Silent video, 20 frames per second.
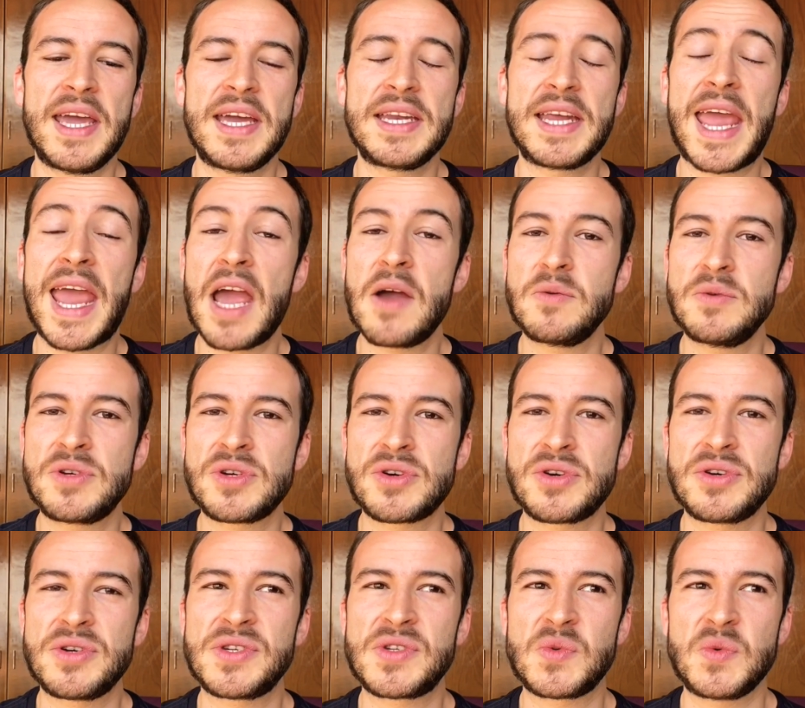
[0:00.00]

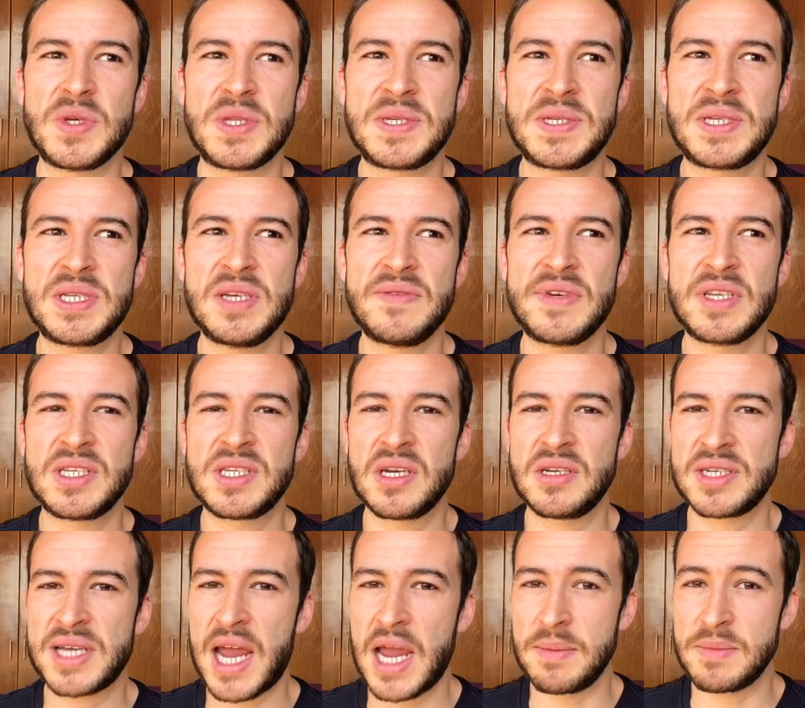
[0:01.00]
encounters with Stephen
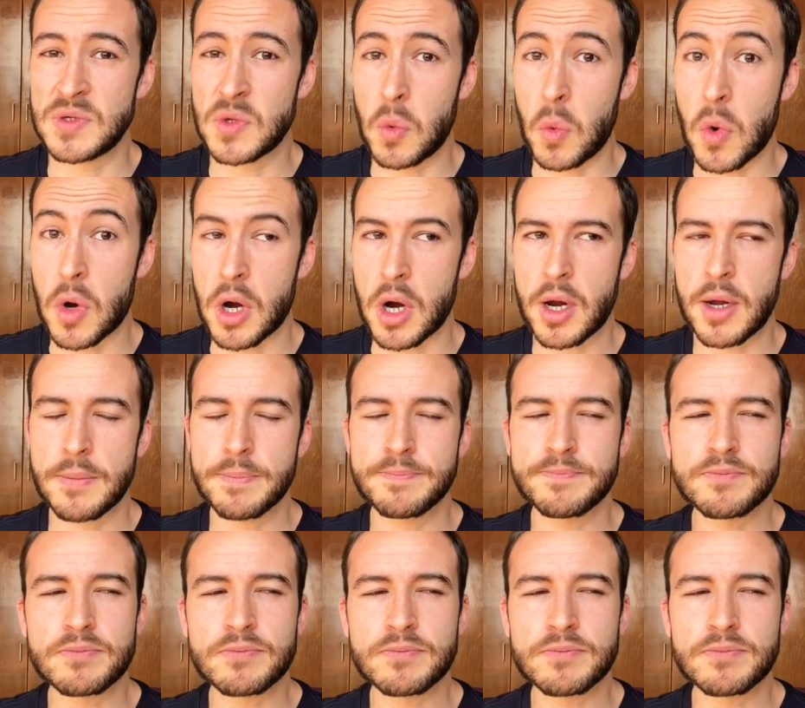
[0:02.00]
Sondheim's work.